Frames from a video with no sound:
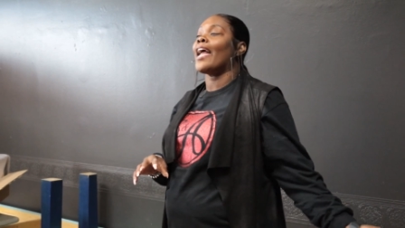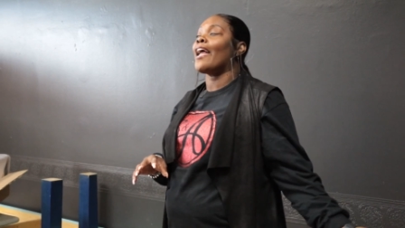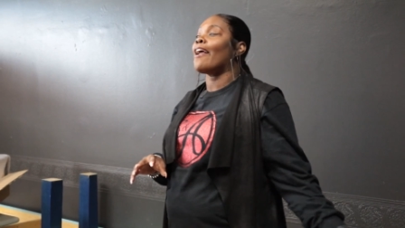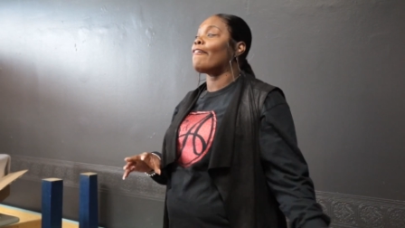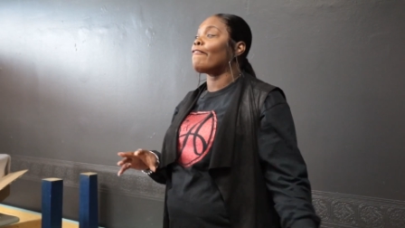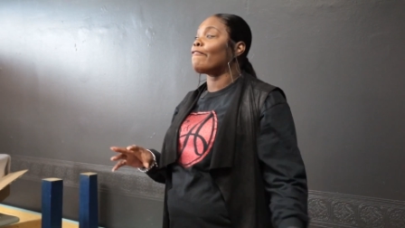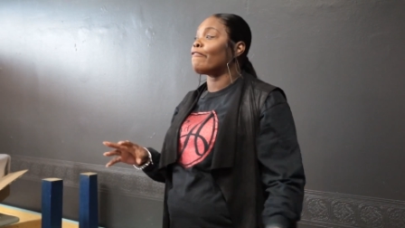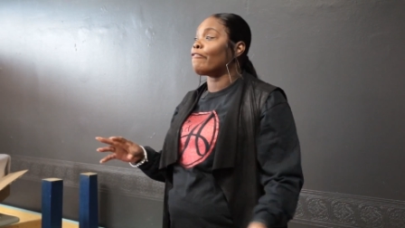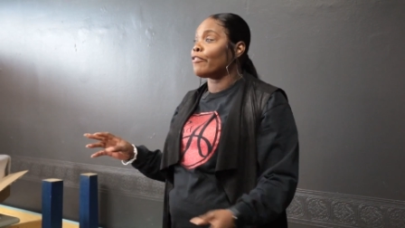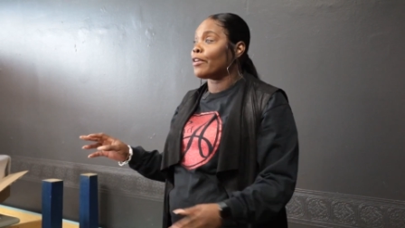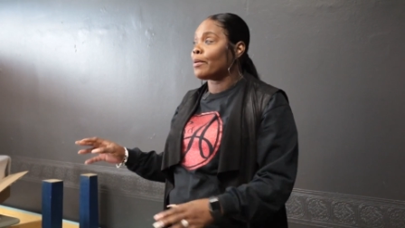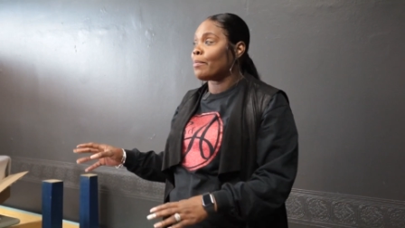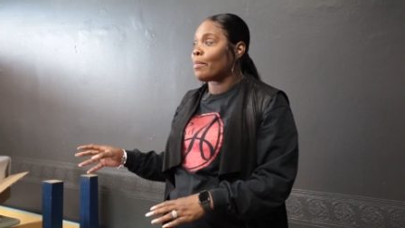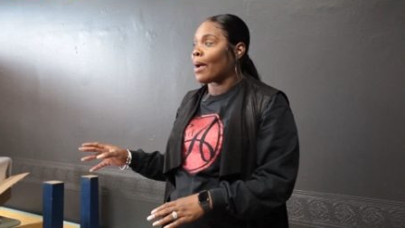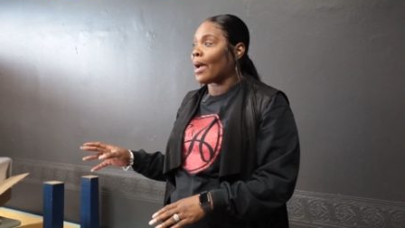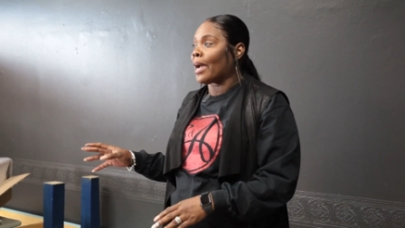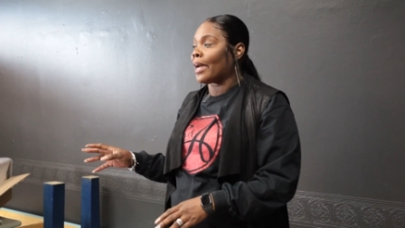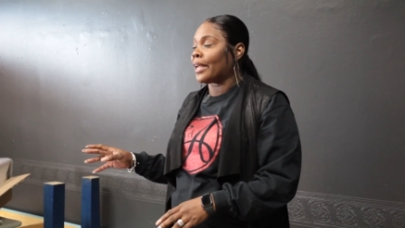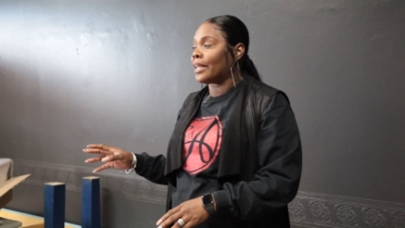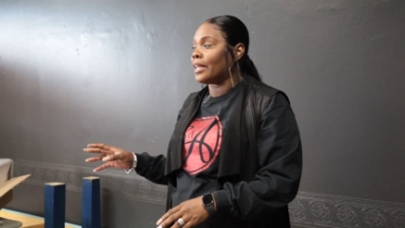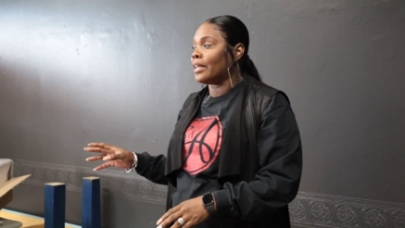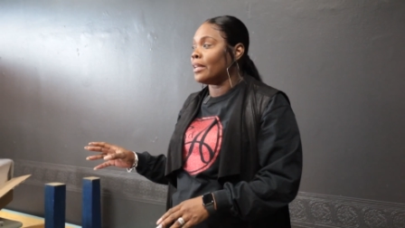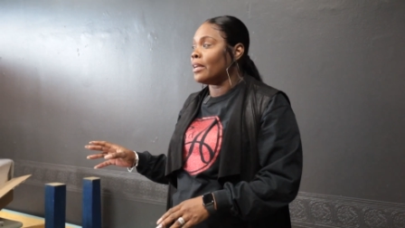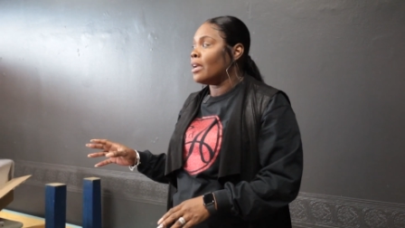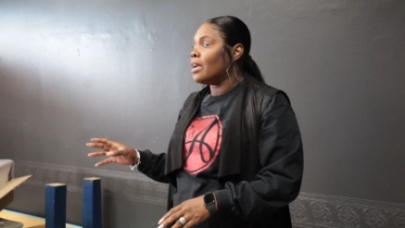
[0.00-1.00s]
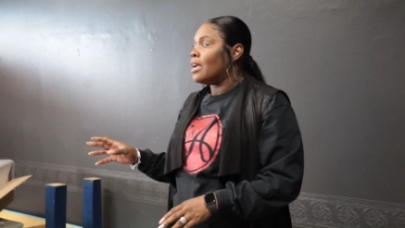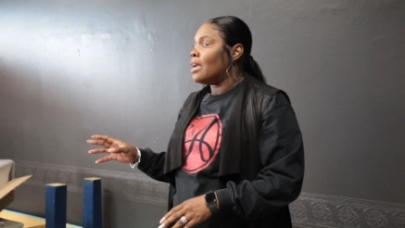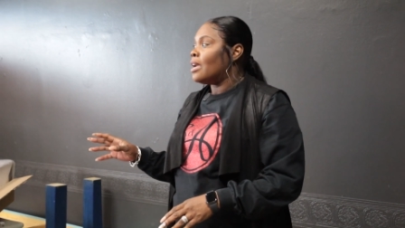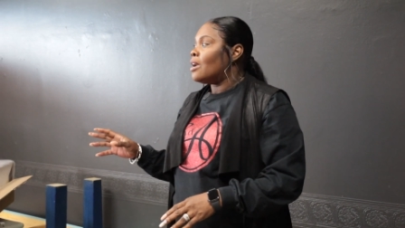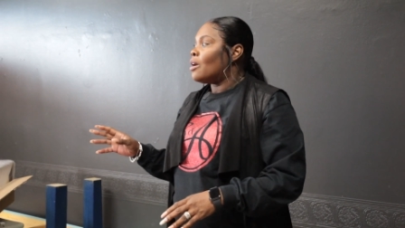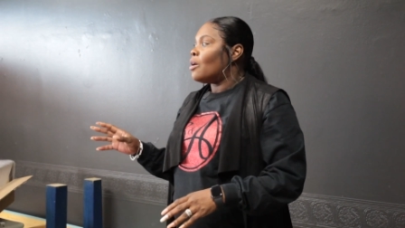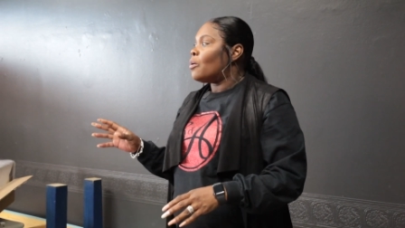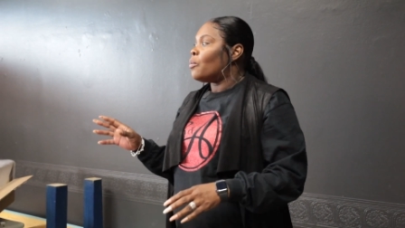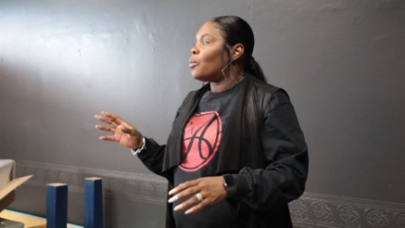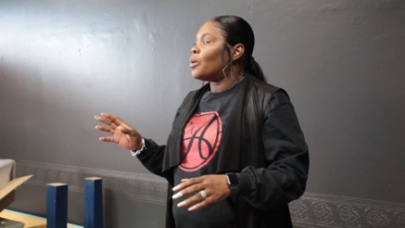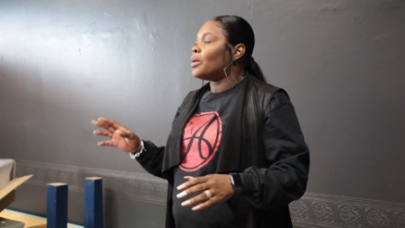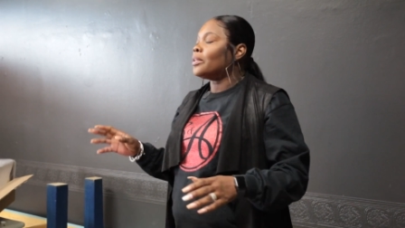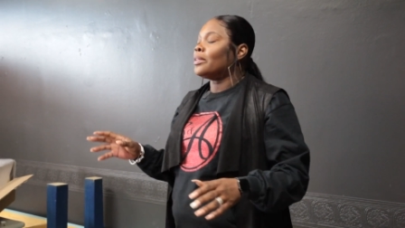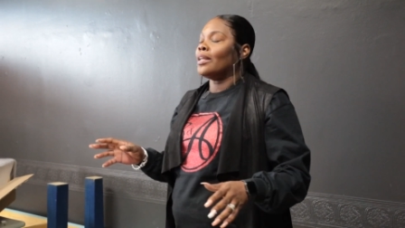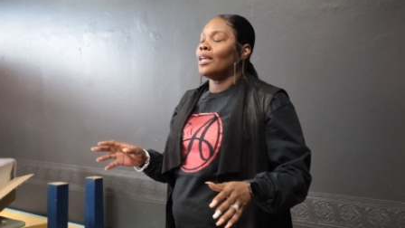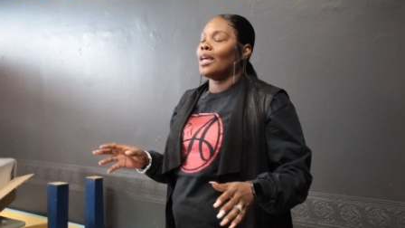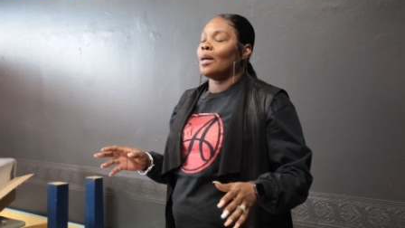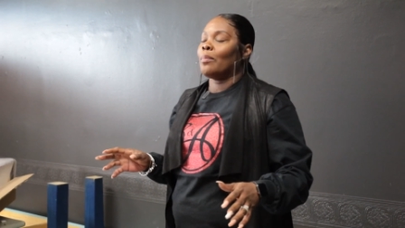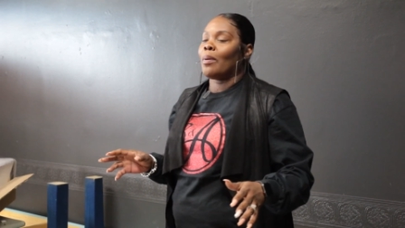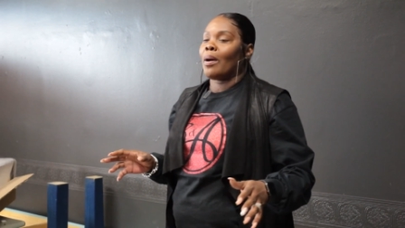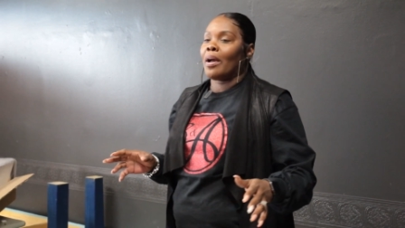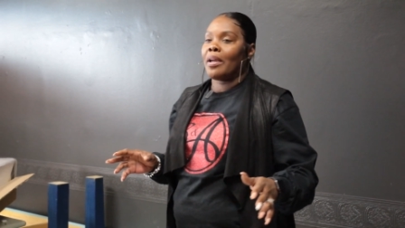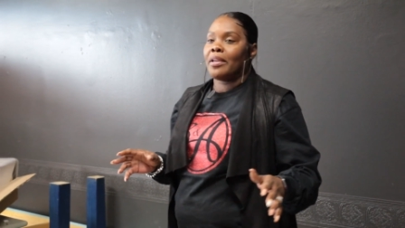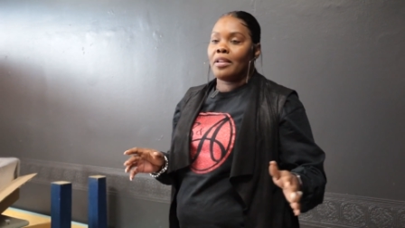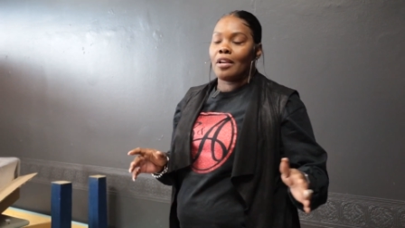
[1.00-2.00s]
everybody. One thing
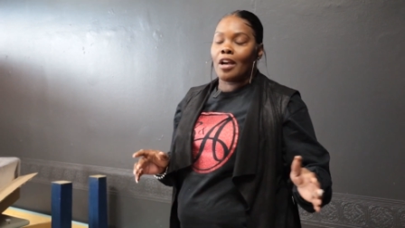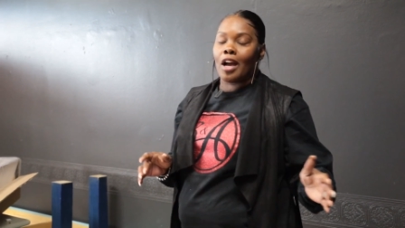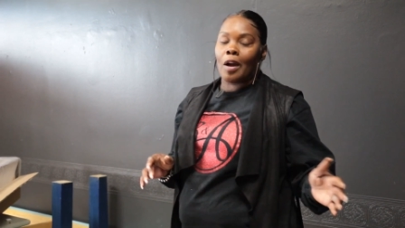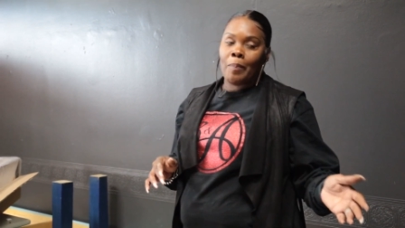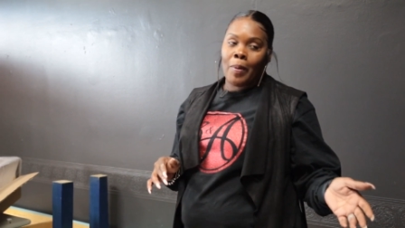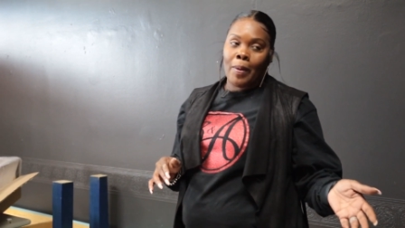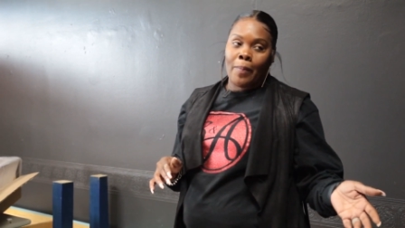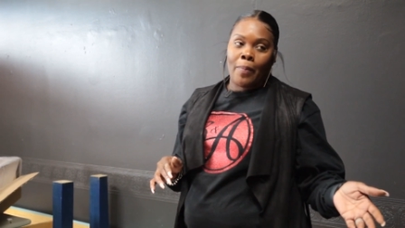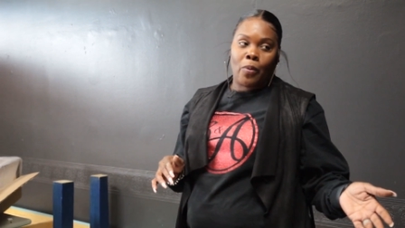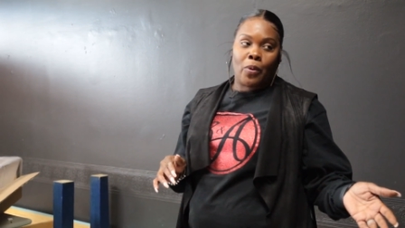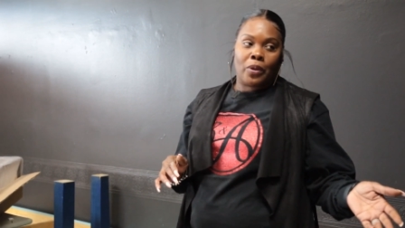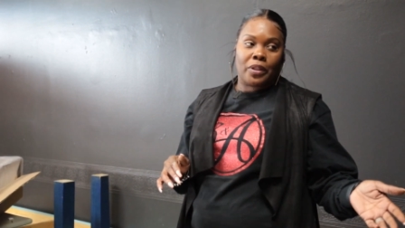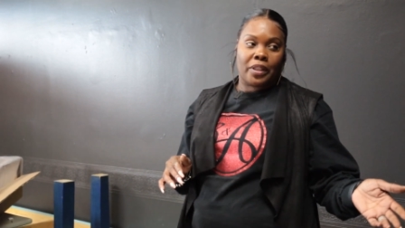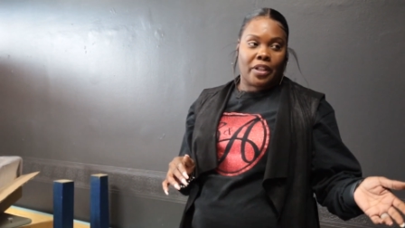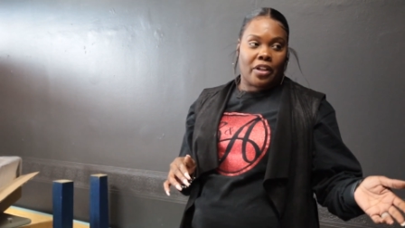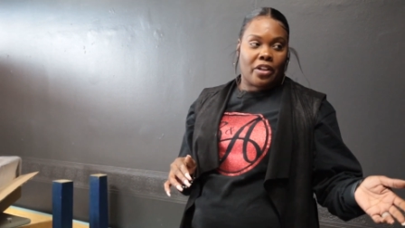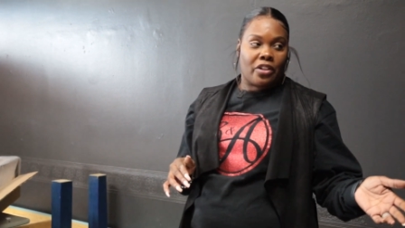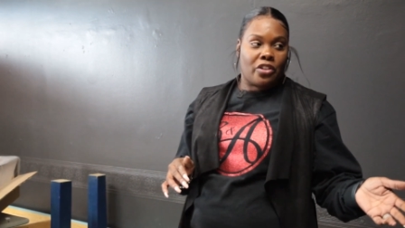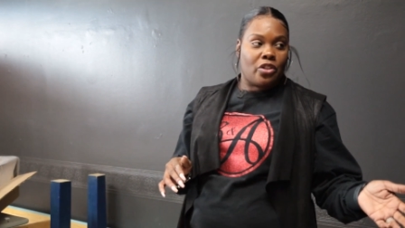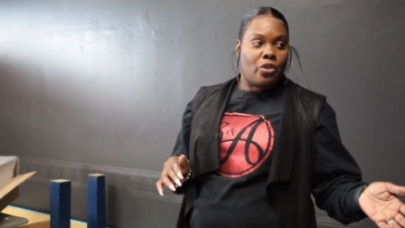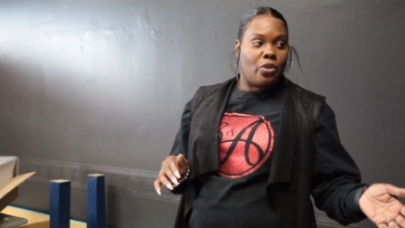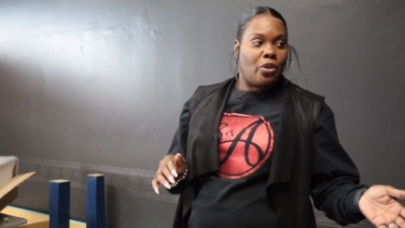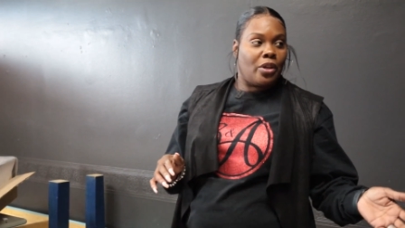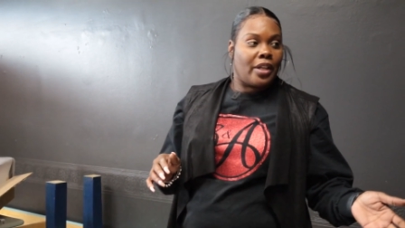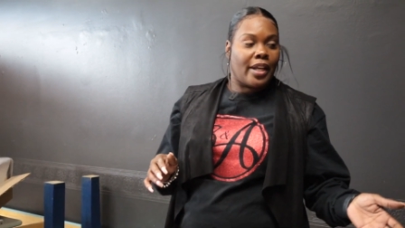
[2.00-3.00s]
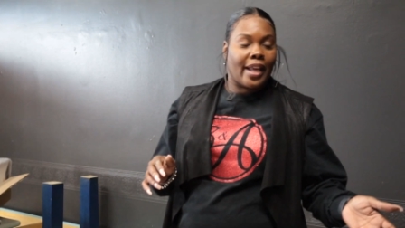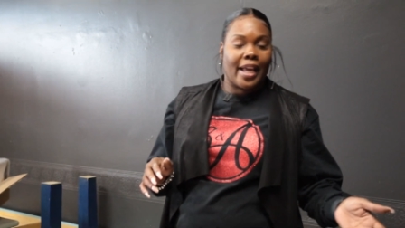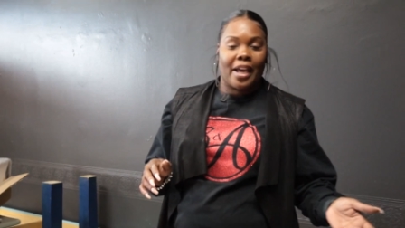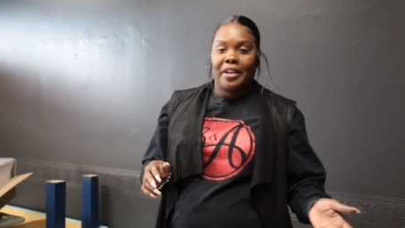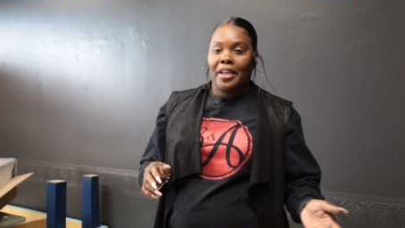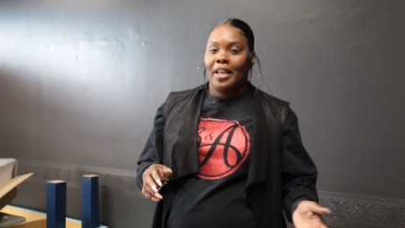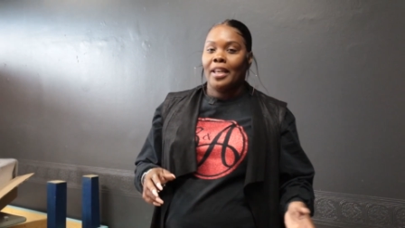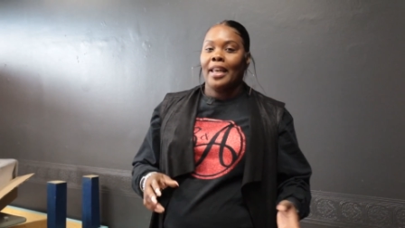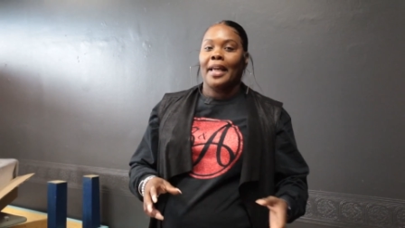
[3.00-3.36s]
about young people, what they're doing now, they